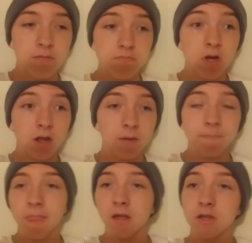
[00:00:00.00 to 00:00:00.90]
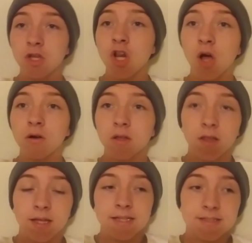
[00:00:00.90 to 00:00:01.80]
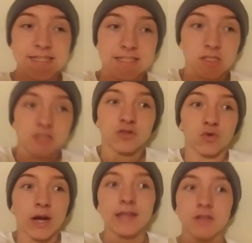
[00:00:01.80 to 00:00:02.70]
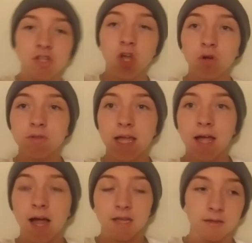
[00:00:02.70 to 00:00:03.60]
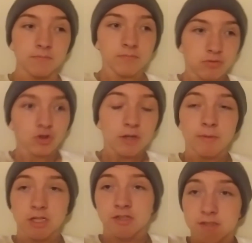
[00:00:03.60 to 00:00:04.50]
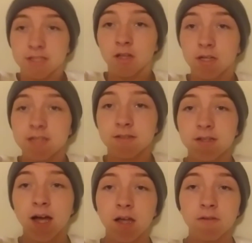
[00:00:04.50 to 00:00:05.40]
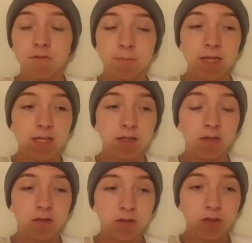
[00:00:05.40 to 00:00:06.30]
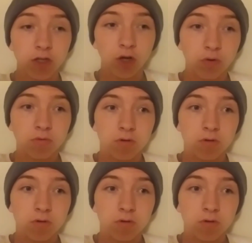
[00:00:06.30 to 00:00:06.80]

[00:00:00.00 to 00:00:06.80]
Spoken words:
But, you know, it's great to know that I am pretty much the luckiest guy for making, you know,